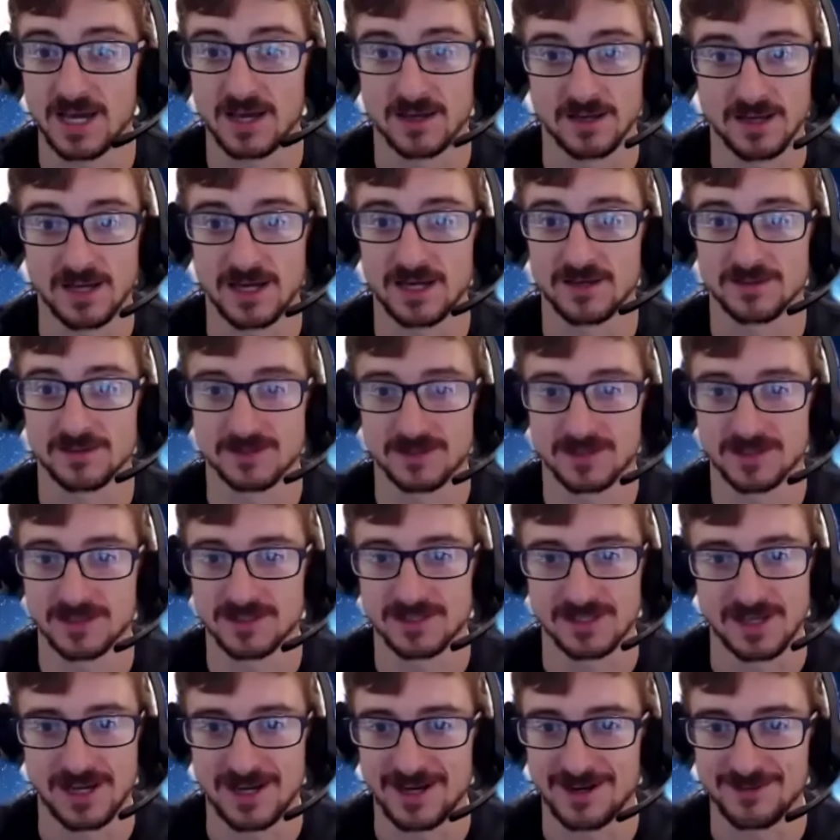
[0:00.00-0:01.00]
it was a good
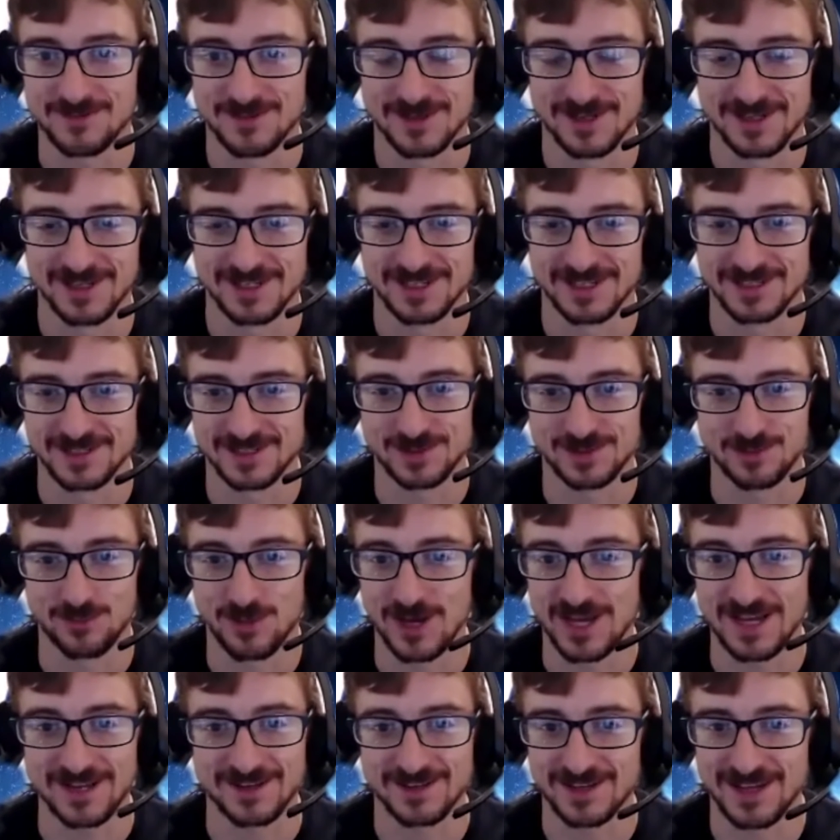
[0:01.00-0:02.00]
time. It's just
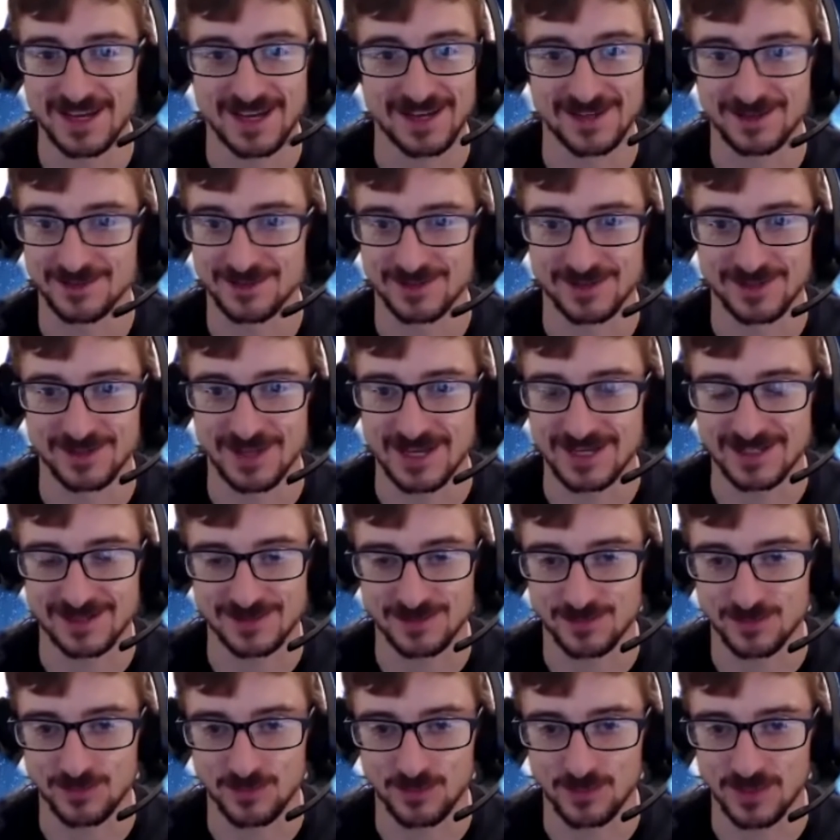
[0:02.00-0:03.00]
waiting. Yeah, it's like
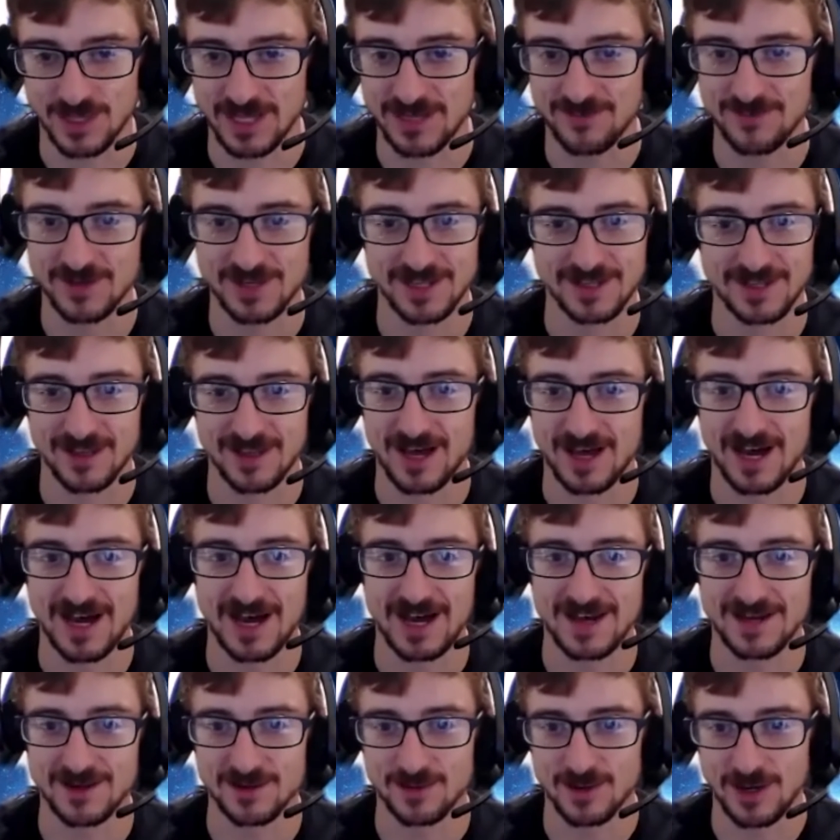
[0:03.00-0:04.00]
even in
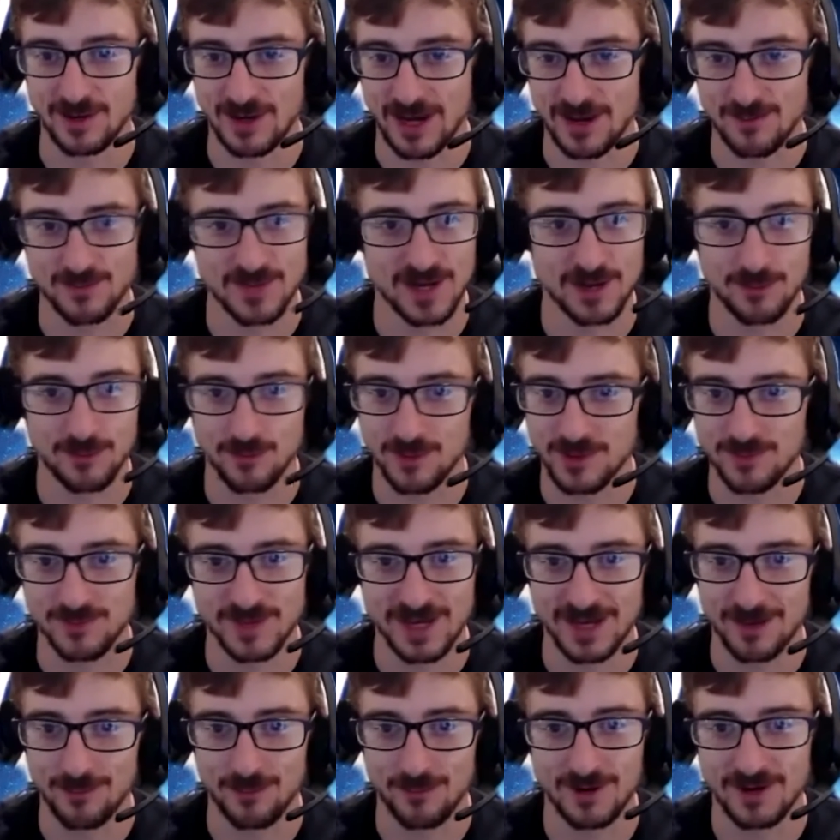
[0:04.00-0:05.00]
line, we
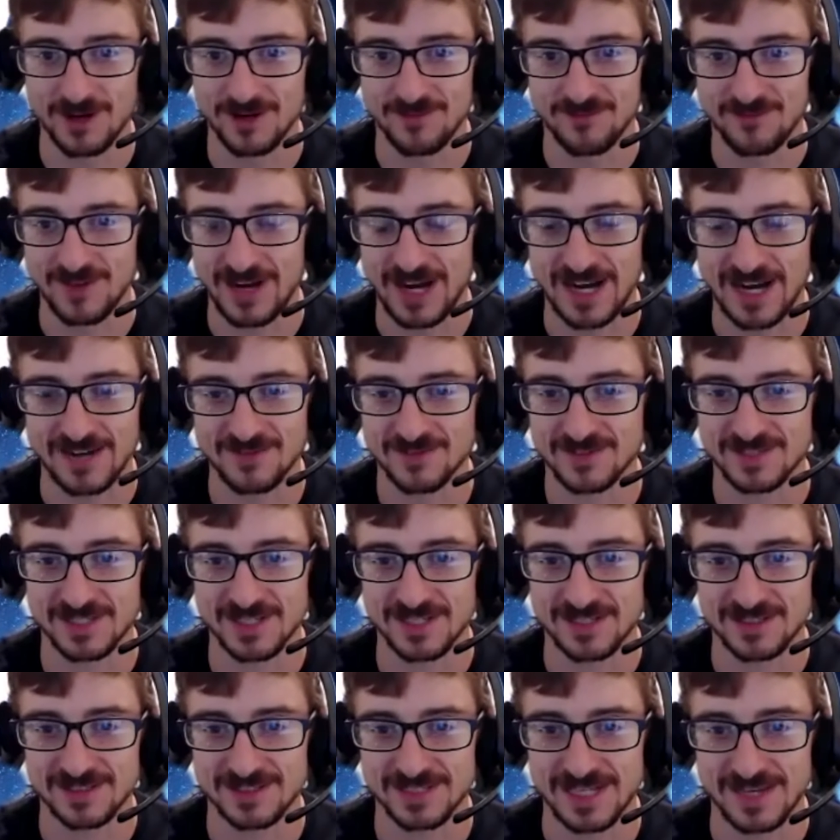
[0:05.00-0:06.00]
met what, 5,
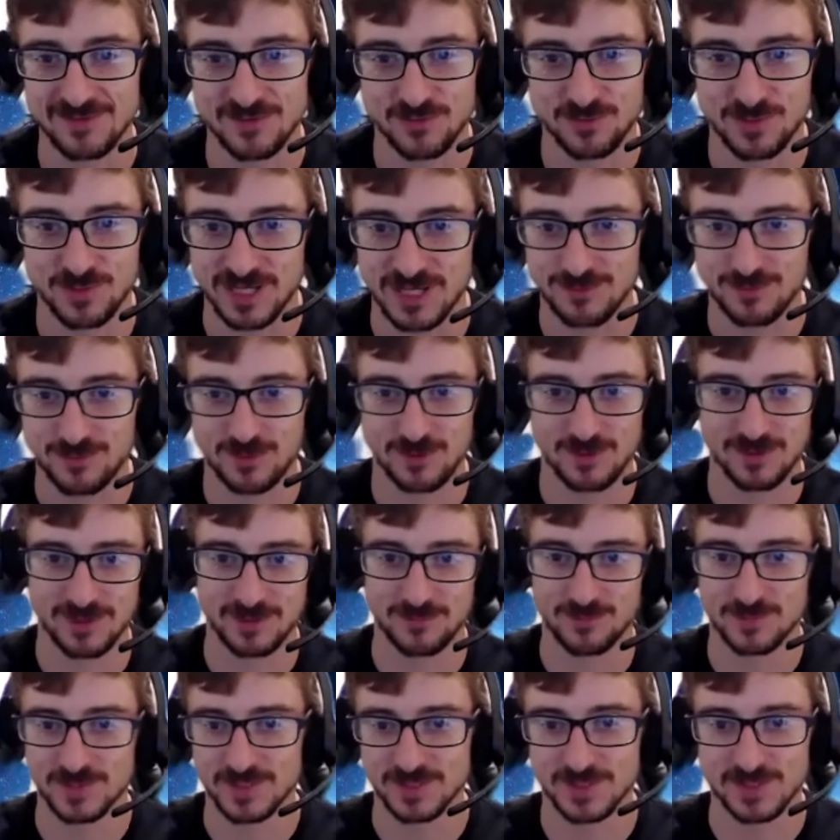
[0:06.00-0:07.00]
6, 7 people.
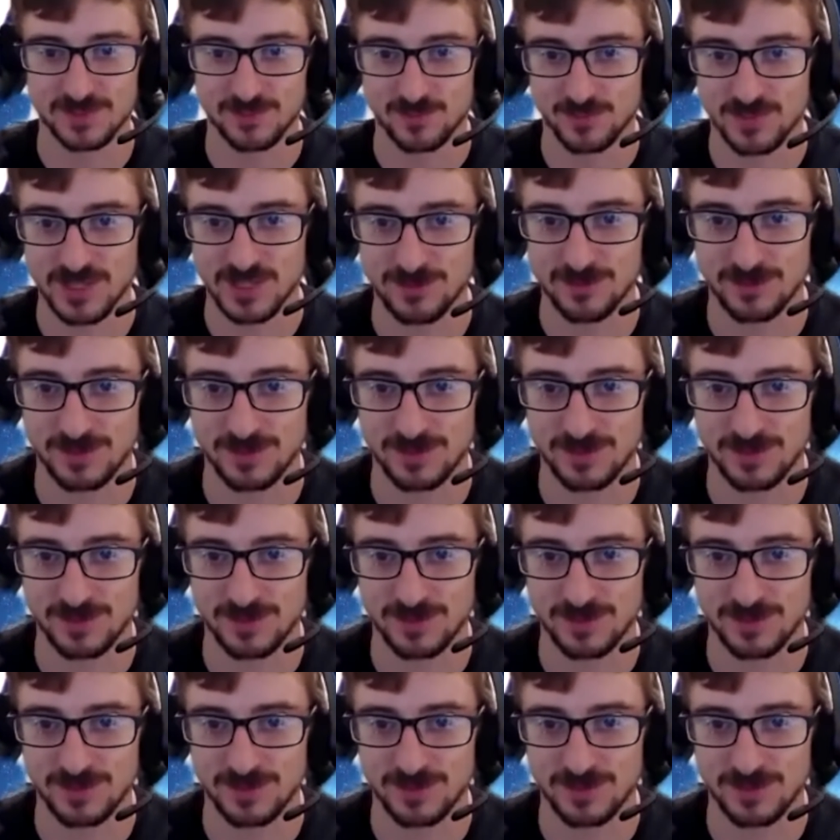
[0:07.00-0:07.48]
People